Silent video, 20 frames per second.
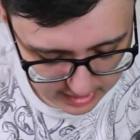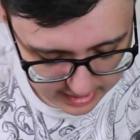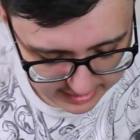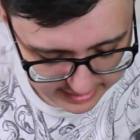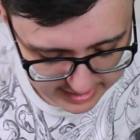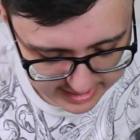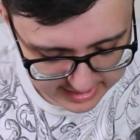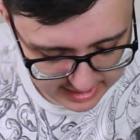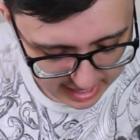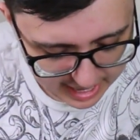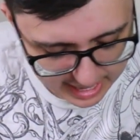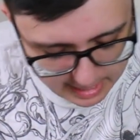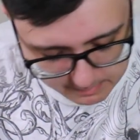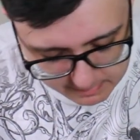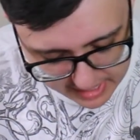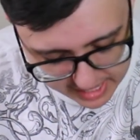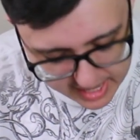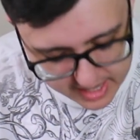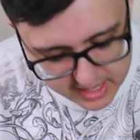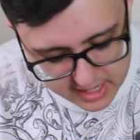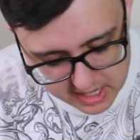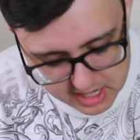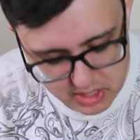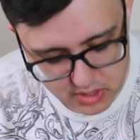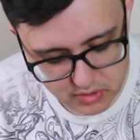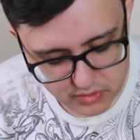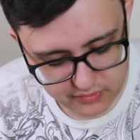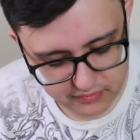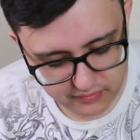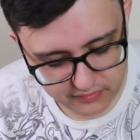Again, I'm not a
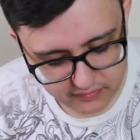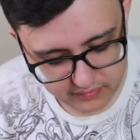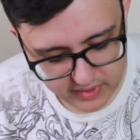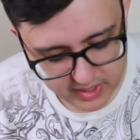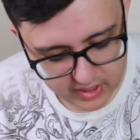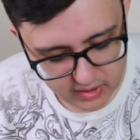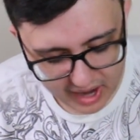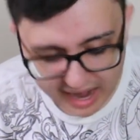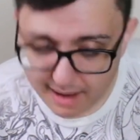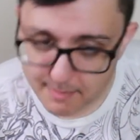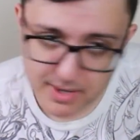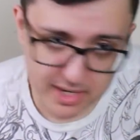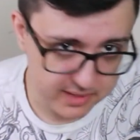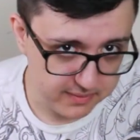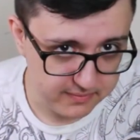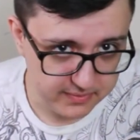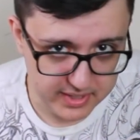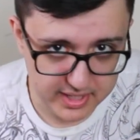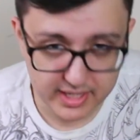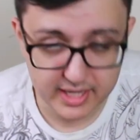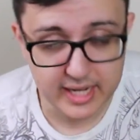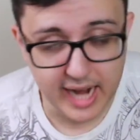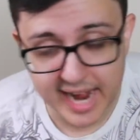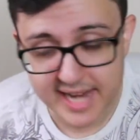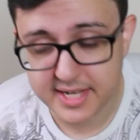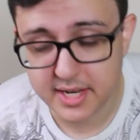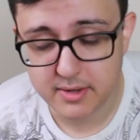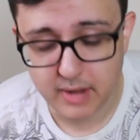huge, I'm not a vegan.